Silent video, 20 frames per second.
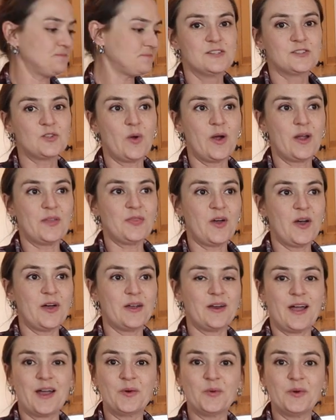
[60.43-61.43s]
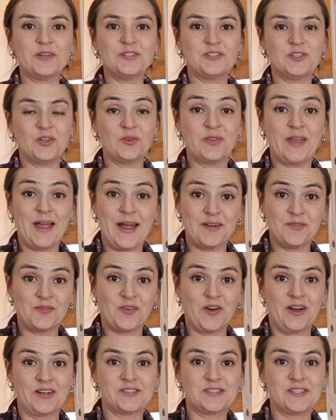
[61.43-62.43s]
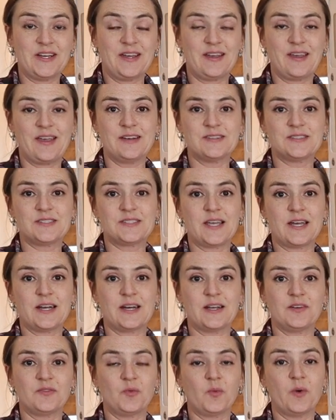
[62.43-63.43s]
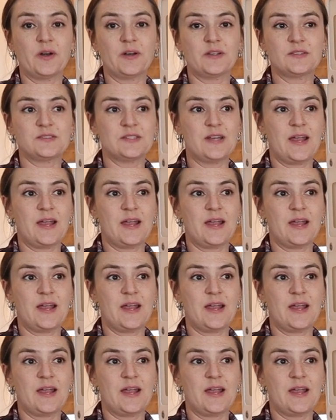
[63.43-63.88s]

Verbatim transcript: So I thought I would do that frosting instead of what is